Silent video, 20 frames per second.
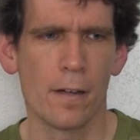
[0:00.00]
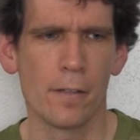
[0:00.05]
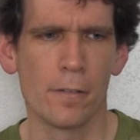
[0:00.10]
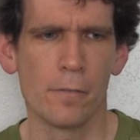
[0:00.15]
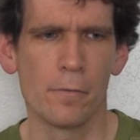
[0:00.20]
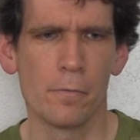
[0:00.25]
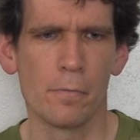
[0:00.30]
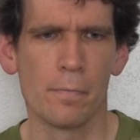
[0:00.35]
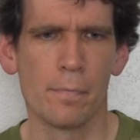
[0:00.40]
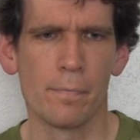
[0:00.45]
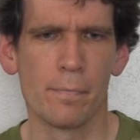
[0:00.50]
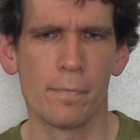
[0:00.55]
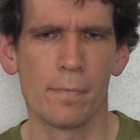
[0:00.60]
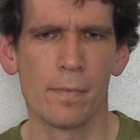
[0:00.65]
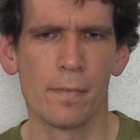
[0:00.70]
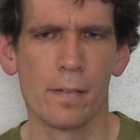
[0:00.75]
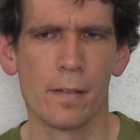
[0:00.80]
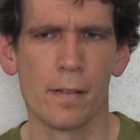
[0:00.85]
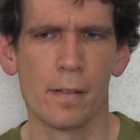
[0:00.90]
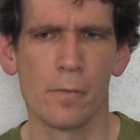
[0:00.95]
on
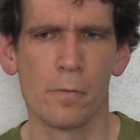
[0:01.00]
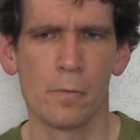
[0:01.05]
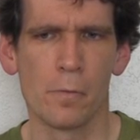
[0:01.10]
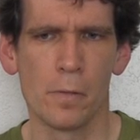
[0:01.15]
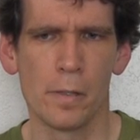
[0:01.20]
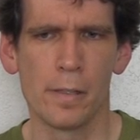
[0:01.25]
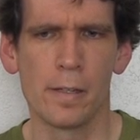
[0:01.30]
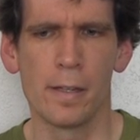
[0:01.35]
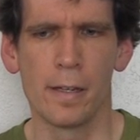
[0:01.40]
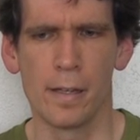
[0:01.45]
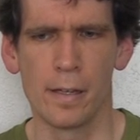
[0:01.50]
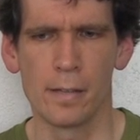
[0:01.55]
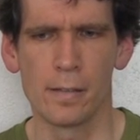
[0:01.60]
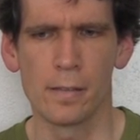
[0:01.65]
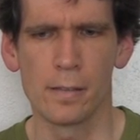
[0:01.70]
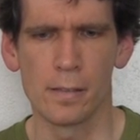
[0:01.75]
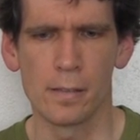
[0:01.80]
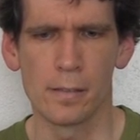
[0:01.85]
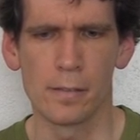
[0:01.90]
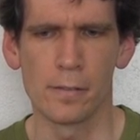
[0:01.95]

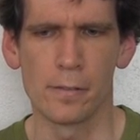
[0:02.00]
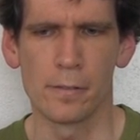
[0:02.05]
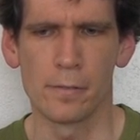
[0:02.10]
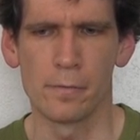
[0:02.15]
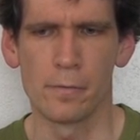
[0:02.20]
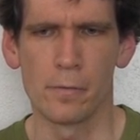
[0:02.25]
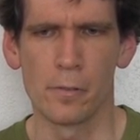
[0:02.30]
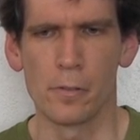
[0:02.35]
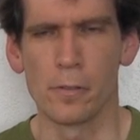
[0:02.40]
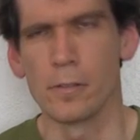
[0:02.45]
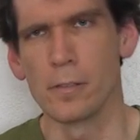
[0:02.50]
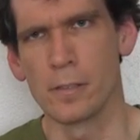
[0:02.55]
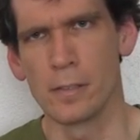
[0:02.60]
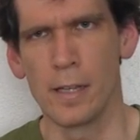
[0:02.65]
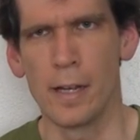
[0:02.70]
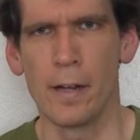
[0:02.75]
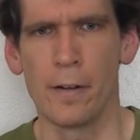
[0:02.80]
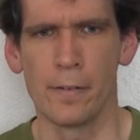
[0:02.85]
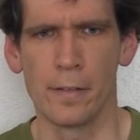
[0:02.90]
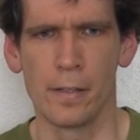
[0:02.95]
weekends or, or
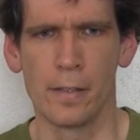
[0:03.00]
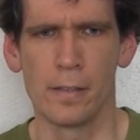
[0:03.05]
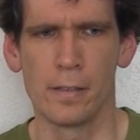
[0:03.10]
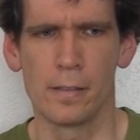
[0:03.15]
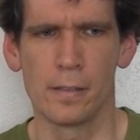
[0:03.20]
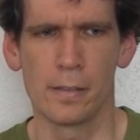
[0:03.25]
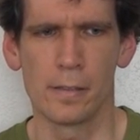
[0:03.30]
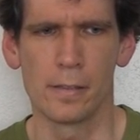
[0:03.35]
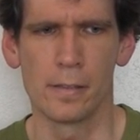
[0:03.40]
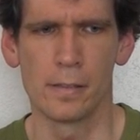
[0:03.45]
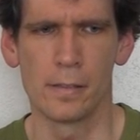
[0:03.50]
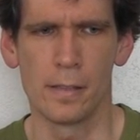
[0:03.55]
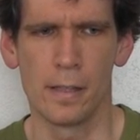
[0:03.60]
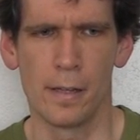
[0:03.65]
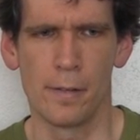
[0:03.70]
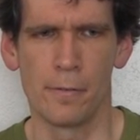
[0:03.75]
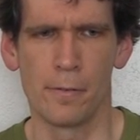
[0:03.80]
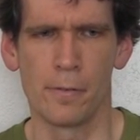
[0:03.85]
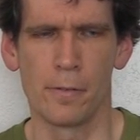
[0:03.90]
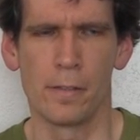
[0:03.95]
Saturdays because
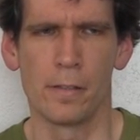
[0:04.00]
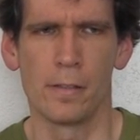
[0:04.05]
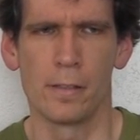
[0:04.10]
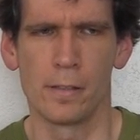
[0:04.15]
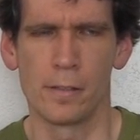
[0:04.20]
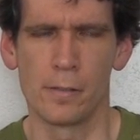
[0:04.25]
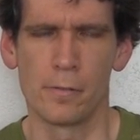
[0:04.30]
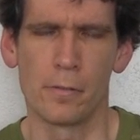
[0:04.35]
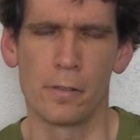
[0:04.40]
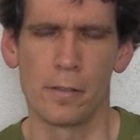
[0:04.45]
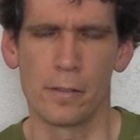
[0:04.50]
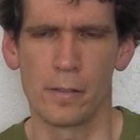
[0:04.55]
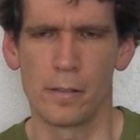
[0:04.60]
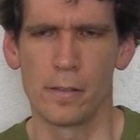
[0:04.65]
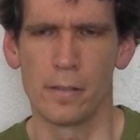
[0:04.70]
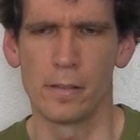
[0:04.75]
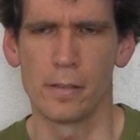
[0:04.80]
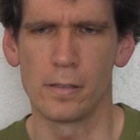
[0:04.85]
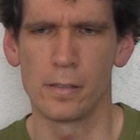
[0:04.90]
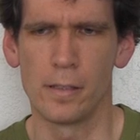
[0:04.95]
everyone doesn't work
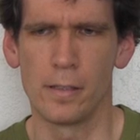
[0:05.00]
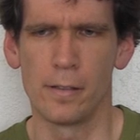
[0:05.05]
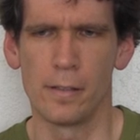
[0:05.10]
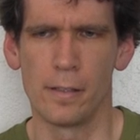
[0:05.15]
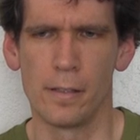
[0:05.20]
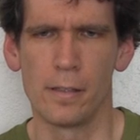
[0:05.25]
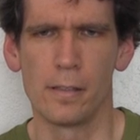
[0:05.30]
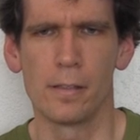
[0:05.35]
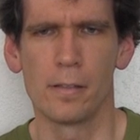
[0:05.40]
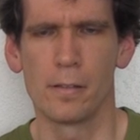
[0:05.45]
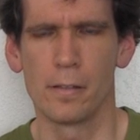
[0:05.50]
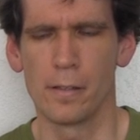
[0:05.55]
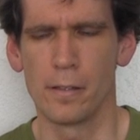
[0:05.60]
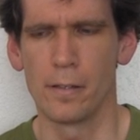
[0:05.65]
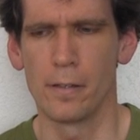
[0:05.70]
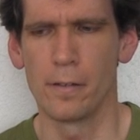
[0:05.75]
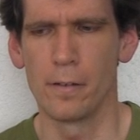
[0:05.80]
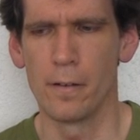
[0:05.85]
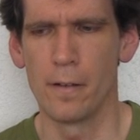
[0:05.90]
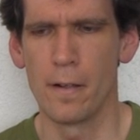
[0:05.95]
on Sundays.
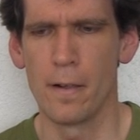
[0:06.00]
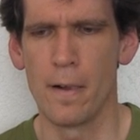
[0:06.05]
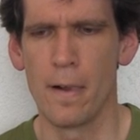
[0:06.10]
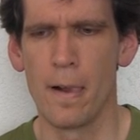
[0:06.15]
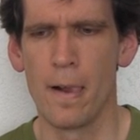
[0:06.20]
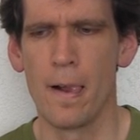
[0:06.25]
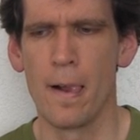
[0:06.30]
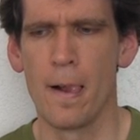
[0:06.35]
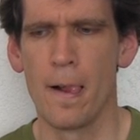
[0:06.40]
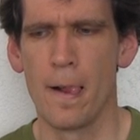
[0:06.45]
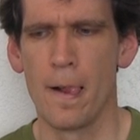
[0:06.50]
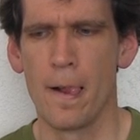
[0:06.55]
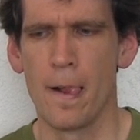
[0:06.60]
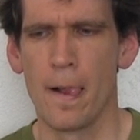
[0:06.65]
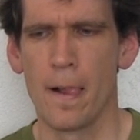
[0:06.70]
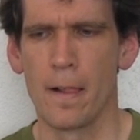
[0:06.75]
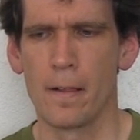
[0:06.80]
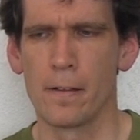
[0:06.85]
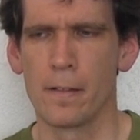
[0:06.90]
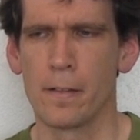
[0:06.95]
So,
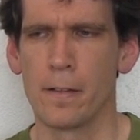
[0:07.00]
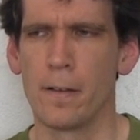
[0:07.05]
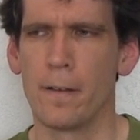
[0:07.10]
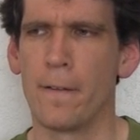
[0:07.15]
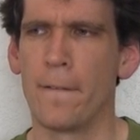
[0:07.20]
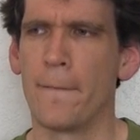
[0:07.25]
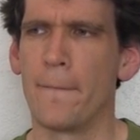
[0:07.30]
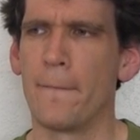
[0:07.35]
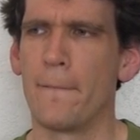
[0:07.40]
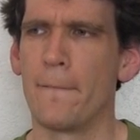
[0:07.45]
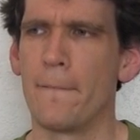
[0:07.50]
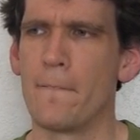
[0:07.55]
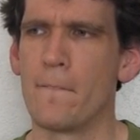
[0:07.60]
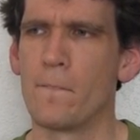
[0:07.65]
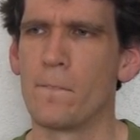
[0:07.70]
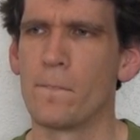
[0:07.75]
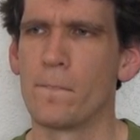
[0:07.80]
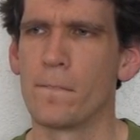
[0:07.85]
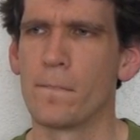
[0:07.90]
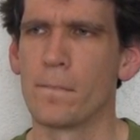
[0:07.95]

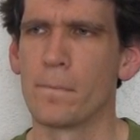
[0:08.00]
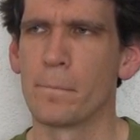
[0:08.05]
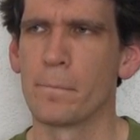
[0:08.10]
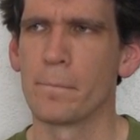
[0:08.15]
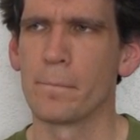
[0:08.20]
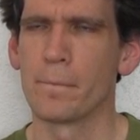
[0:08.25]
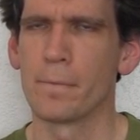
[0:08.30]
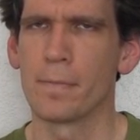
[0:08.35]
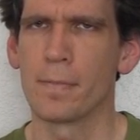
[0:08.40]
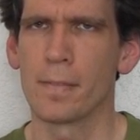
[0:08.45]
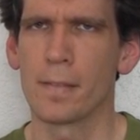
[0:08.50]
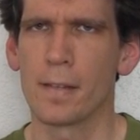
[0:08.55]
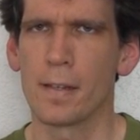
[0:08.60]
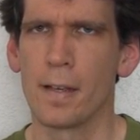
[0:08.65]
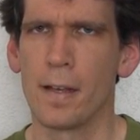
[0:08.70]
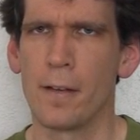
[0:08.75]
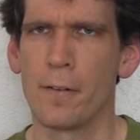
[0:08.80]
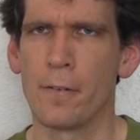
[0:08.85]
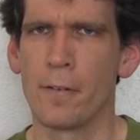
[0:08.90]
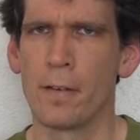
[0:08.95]

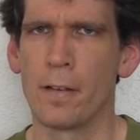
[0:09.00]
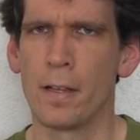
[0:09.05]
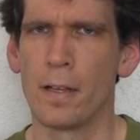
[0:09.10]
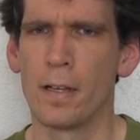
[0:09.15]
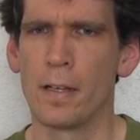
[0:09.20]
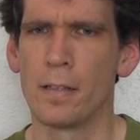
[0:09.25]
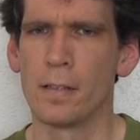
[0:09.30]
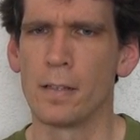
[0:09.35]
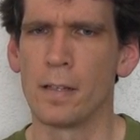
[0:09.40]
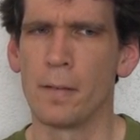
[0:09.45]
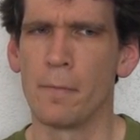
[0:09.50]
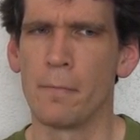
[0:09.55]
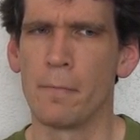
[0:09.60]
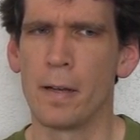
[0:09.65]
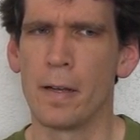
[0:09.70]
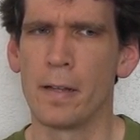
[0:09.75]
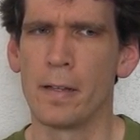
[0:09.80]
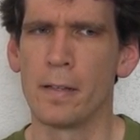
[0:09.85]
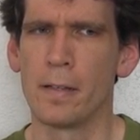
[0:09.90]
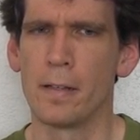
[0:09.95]
so I realized I
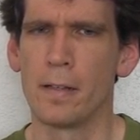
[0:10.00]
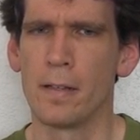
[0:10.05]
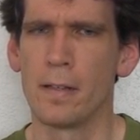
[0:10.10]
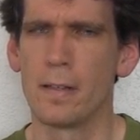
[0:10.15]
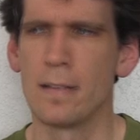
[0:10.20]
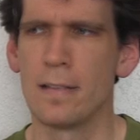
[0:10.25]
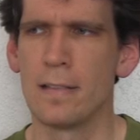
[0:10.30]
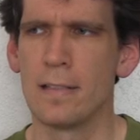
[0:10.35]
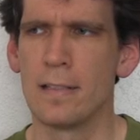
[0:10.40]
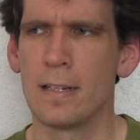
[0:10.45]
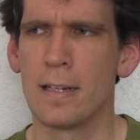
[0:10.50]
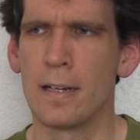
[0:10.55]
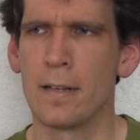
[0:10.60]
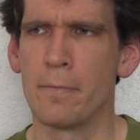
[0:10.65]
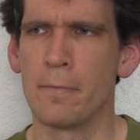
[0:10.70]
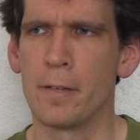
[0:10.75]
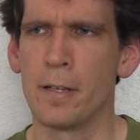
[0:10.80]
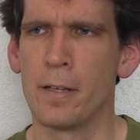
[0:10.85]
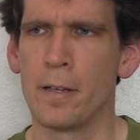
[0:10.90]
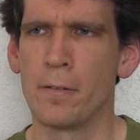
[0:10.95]
might
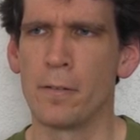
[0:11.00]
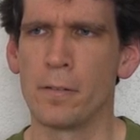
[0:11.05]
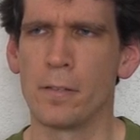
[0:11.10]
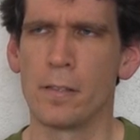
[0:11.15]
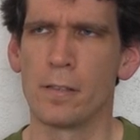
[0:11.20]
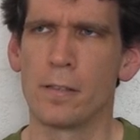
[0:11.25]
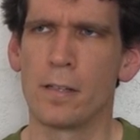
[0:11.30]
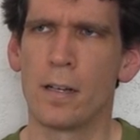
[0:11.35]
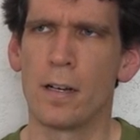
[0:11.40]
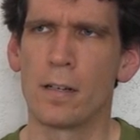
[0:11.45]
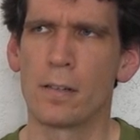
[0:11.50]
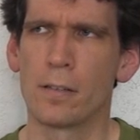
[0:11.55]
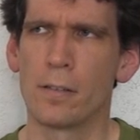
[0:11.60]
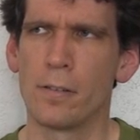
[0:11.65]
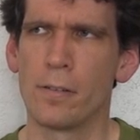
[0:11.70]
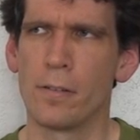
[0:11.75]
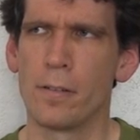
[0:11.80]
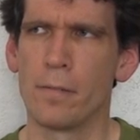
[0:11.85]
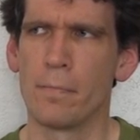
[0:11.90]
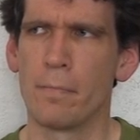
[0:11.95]
not be able to
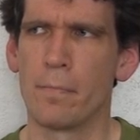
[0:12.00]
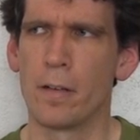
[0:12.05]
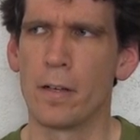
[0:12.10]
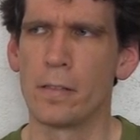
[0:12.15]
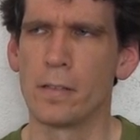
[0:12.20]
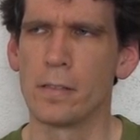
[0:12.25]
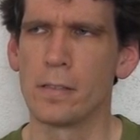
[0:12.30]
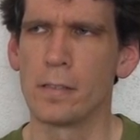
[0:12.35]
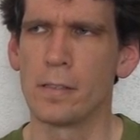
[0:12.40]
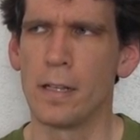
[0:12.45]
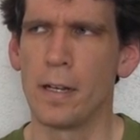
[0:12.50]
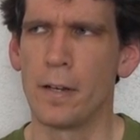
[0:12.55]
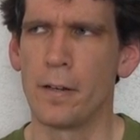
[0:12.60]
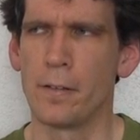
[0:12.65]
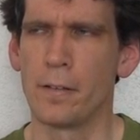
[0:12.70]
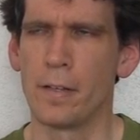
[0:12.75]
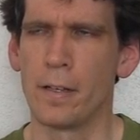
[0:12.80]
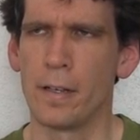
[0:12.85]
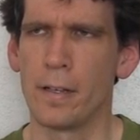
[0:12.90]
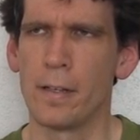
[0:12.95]
talk to him on
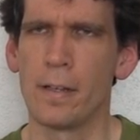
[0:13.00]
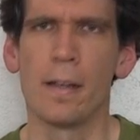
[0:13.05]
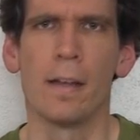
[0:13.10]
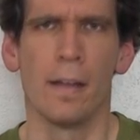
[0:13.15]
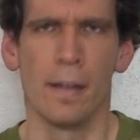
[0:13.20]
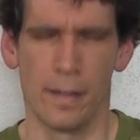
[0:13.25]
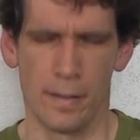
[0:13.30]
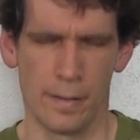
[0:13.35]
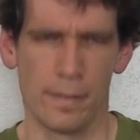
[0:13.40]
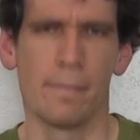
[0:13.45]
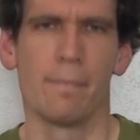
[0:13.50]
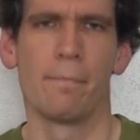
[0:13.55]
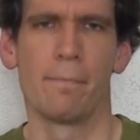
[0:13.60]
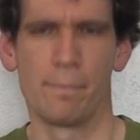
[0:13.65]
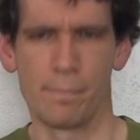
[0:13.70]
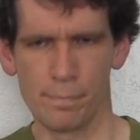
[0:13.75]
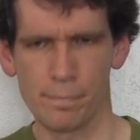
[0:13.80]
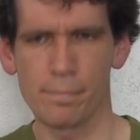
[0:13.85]
Saturday, and